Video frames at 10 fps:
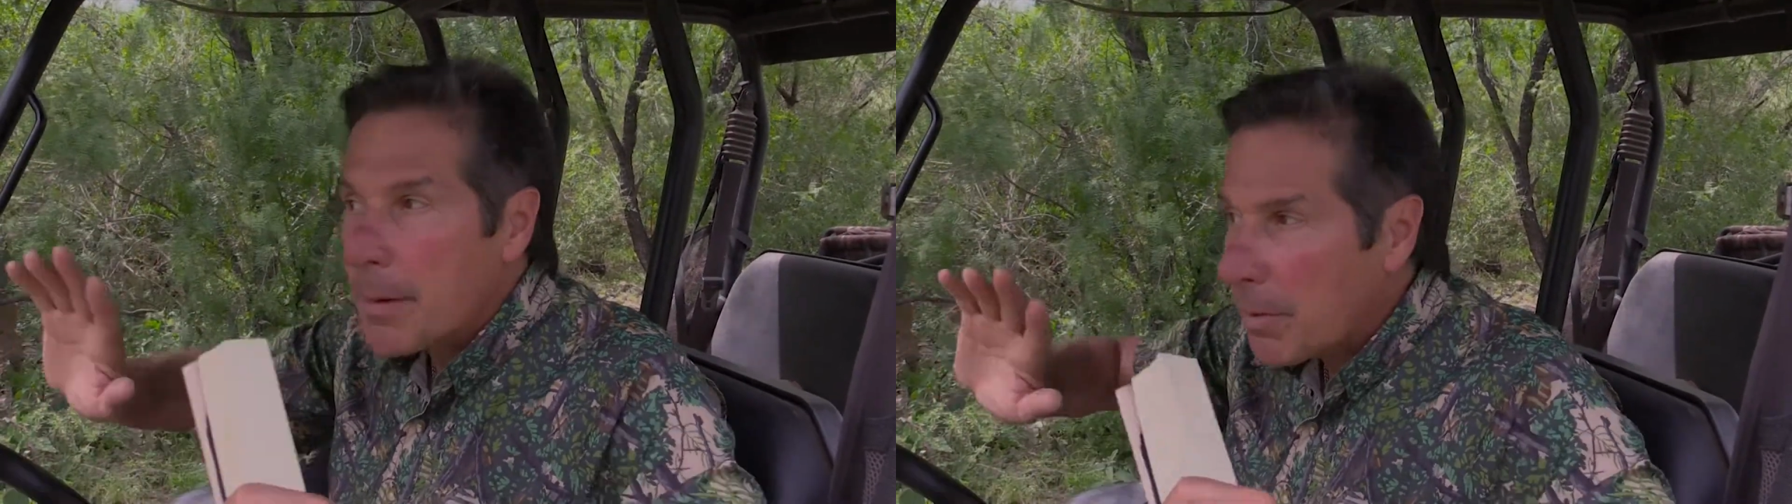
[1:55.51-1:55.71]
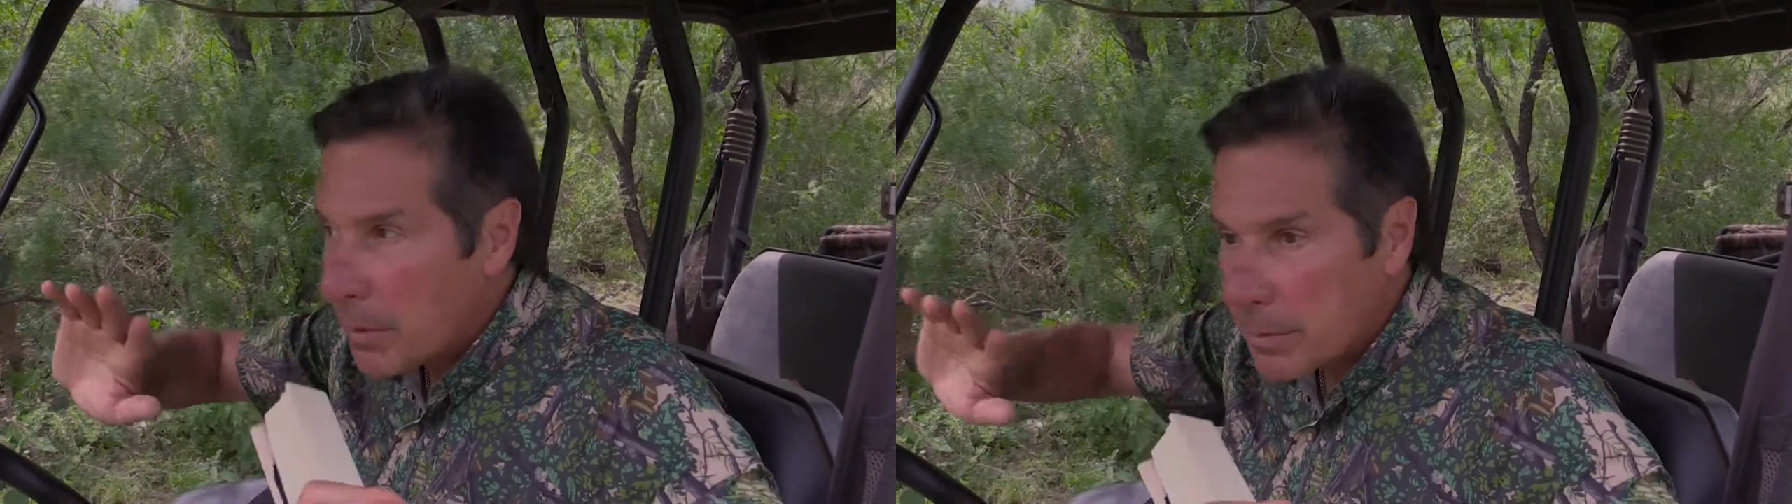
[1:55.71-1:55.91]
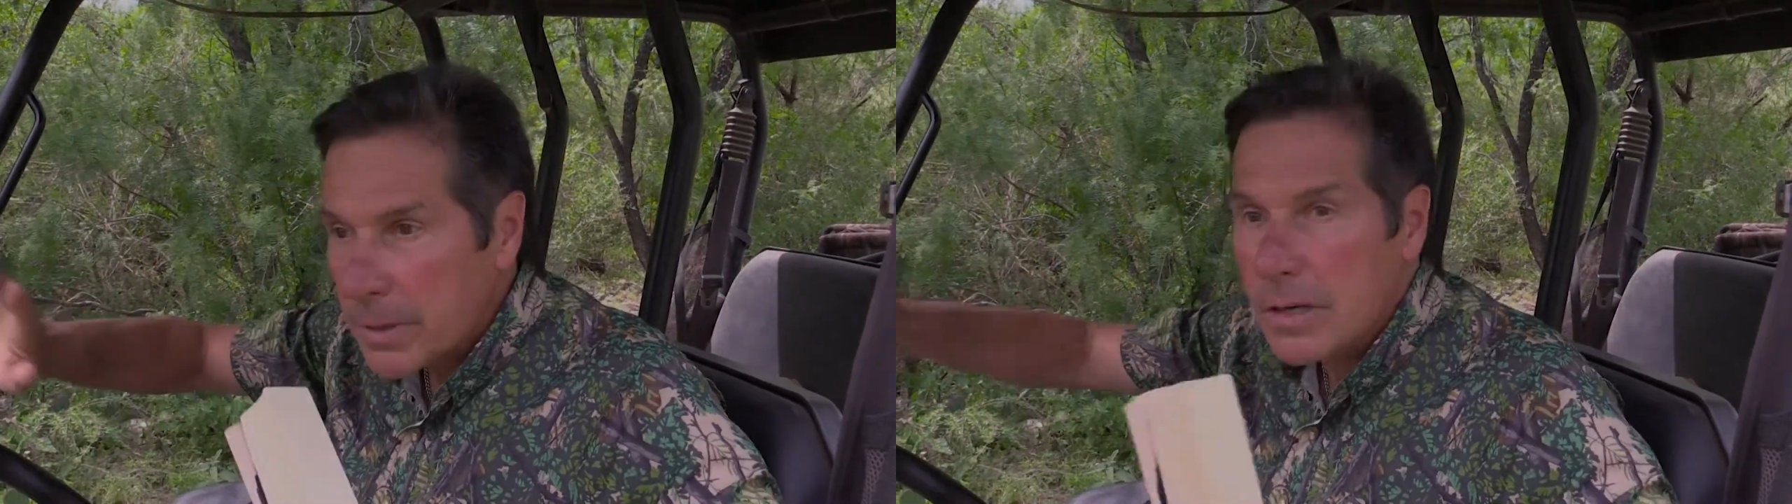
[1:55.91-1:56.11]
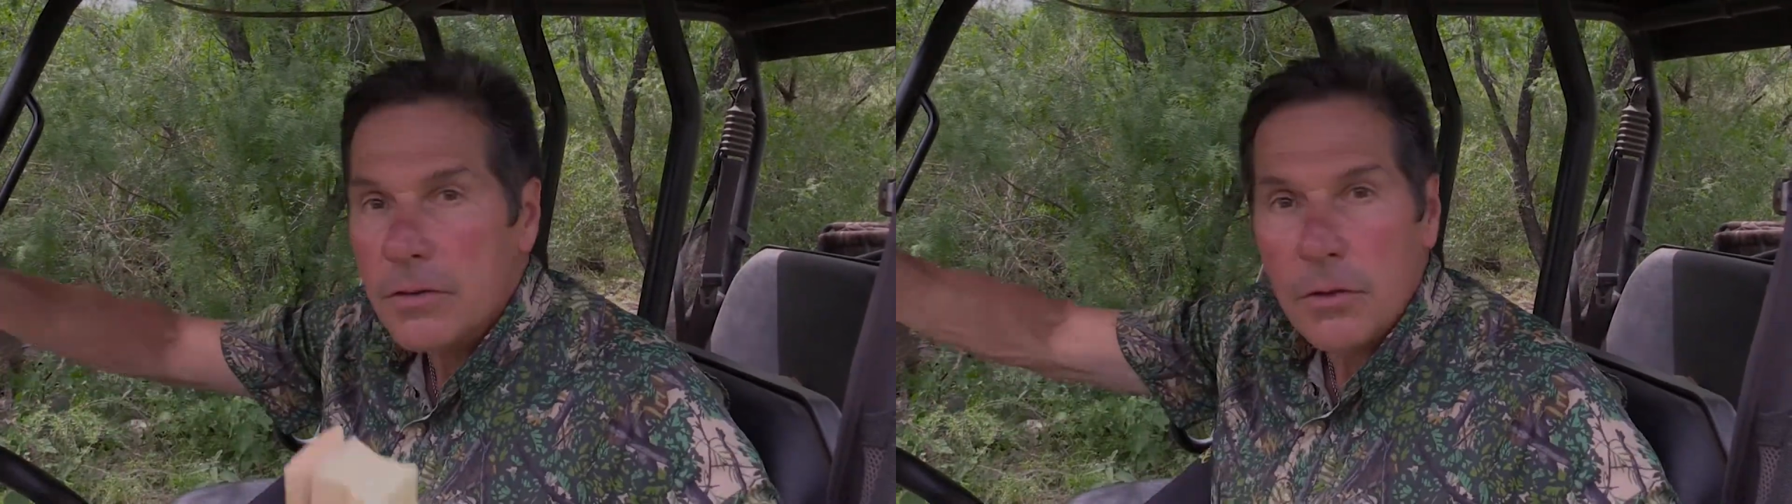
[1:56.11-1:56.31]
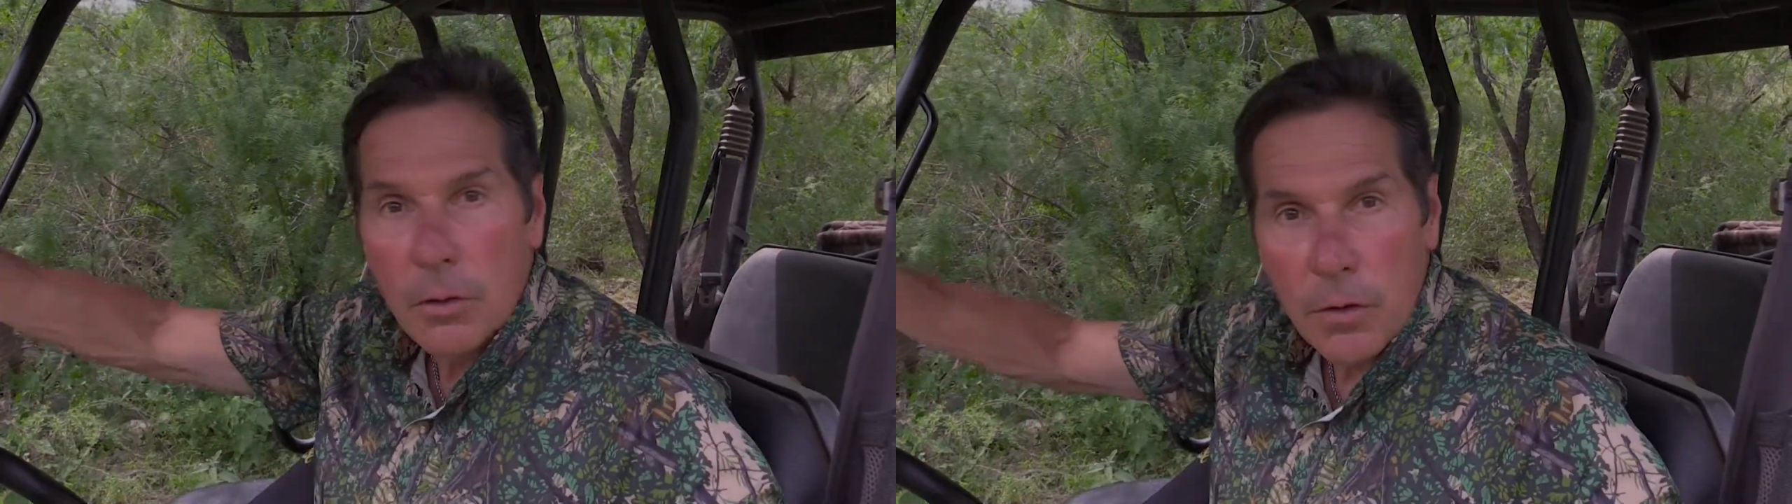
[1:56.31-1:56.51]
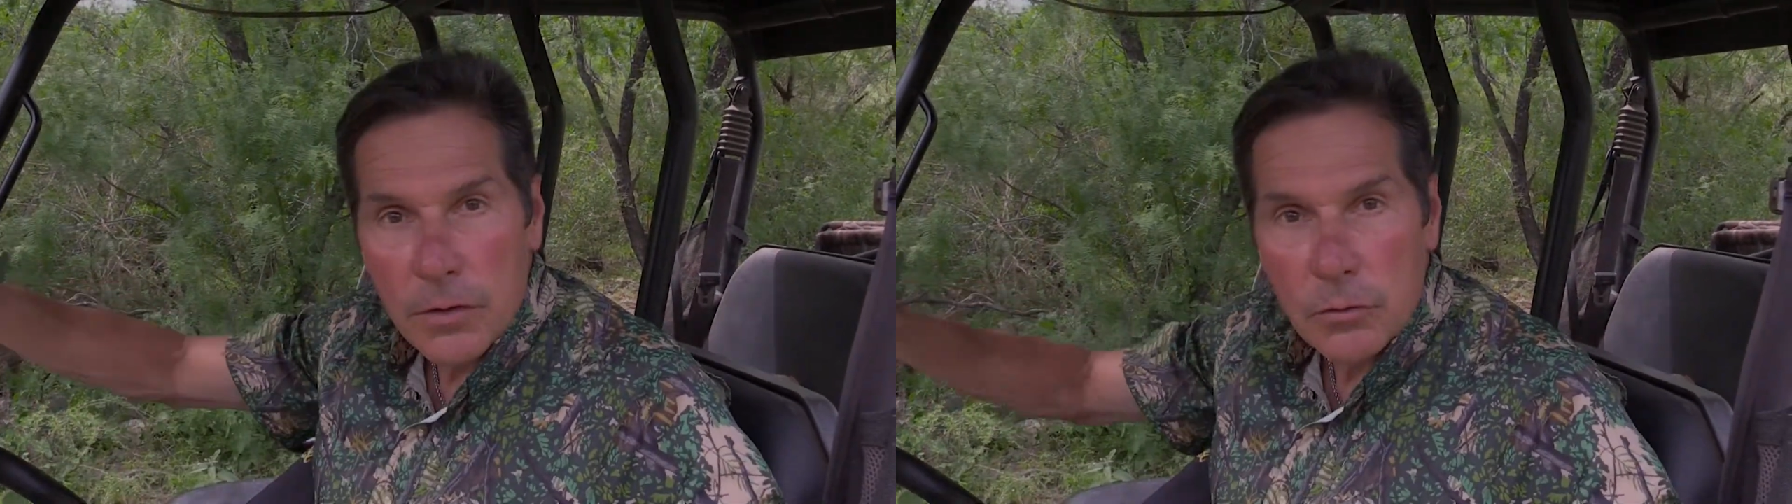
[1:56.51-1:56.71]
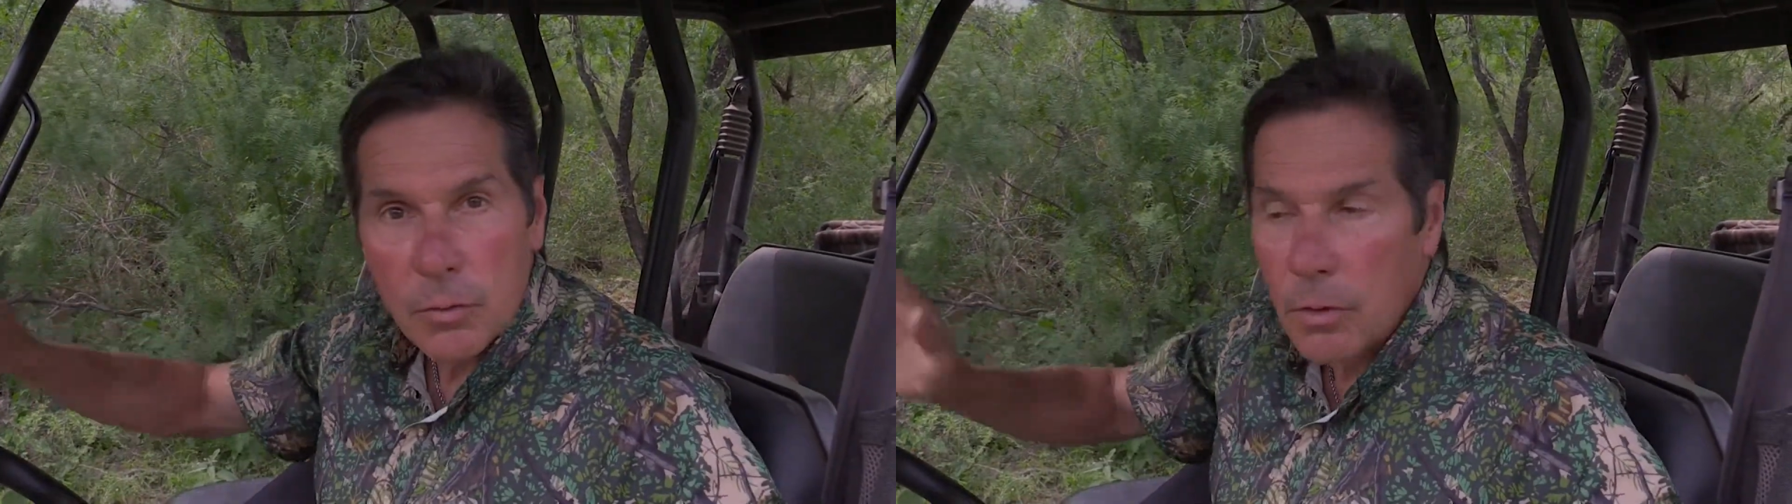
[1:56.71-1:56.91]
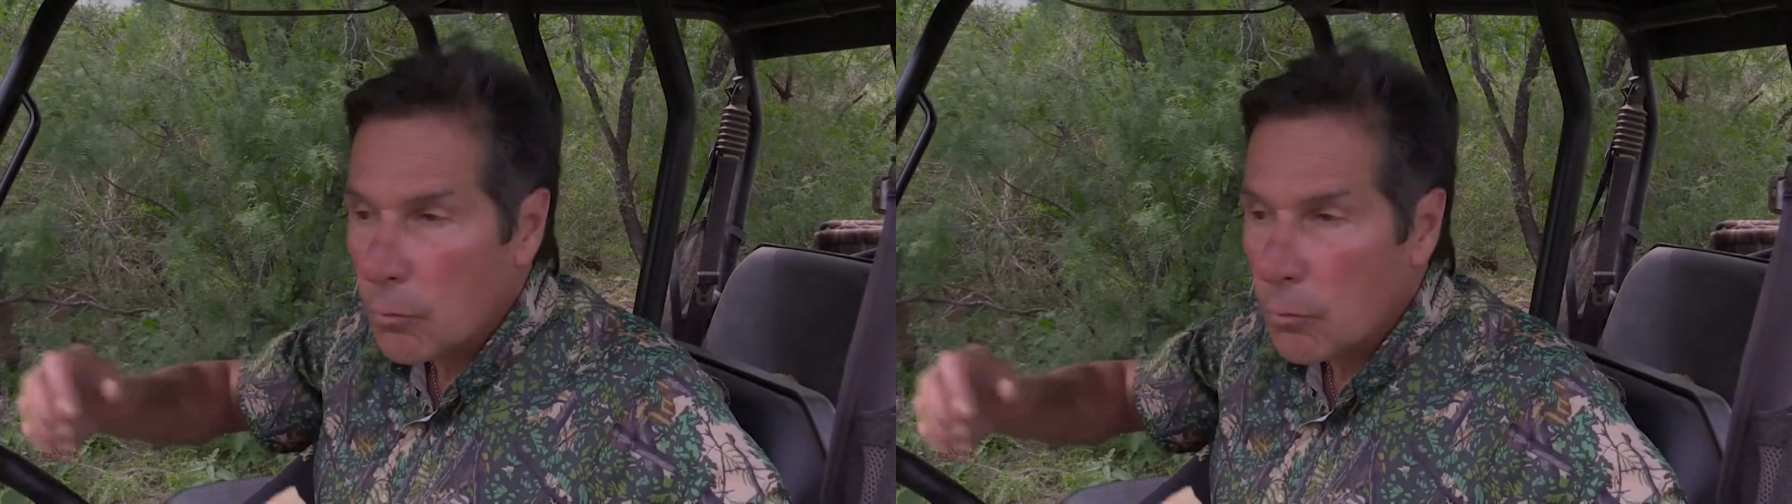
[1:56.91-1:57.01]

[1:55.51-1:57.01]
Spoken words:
probabilities are on these